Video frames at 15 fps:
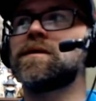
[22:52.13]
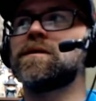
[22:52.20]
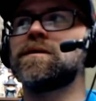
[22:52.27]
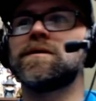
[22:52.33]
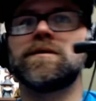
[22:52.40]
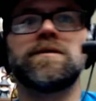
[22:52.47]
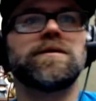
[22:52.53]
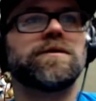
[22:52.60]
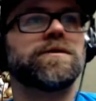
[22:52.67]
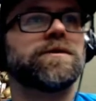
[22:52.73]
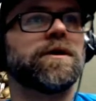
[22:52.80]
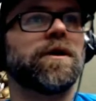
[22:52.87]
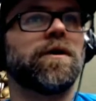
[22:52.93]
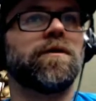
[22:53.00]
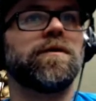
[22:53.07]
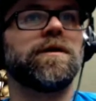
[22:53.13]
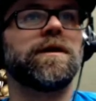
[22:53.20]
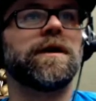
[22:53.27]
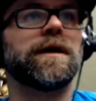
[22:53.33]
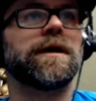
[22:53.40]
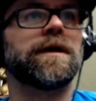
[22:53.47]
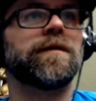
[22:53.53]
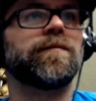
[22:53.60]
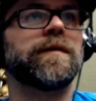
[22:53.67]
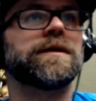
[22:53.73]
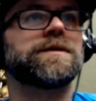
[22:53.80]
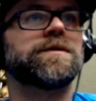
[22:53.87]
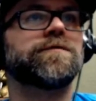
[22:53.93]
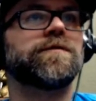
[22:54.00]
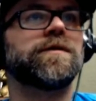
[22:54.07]
So I can give
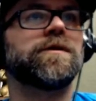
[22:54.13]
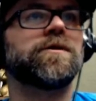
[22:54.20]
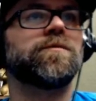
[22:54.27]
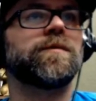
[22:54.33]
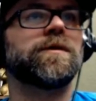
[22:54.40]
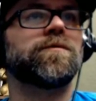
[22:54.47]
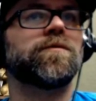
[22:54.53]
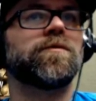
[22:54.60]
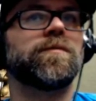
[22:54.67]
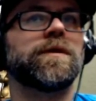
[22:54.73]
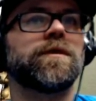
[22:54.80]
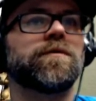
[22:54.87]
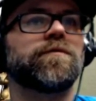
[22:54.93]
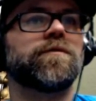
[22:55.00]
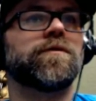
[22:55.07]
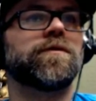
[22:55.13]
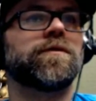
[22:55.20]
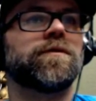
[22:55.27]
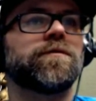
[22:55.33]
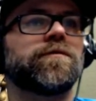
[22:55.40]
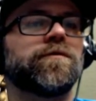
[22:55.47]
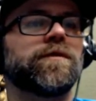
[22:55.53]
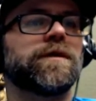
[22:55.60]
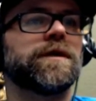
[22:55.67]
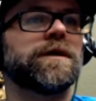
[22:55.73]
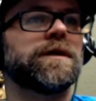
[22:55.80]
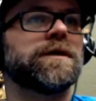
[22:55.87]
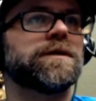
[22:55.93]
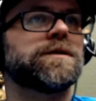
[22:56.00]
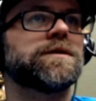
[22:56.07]
myself a little bit of room here for
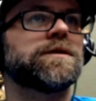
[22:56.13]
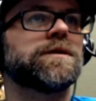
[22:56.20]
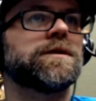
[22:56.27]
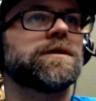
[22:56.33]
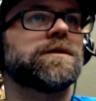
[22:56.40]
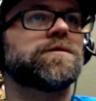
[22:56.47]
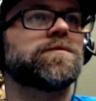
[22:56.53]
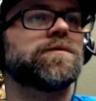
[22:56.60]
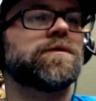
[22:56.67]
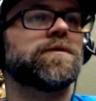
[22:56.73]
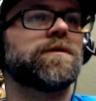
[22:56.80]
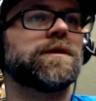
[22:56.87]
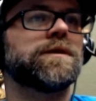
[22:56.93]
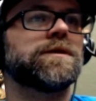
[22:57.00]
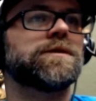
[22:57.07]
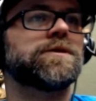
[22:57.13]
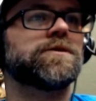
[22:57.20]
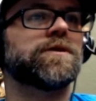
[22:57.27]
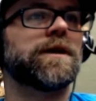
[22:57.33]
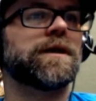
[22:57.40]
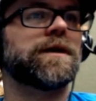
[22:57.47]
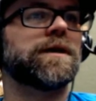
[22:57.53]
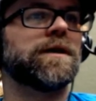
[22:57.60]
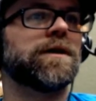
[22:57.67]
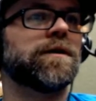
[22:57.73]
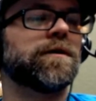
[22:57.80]
this, and this will go on this track here.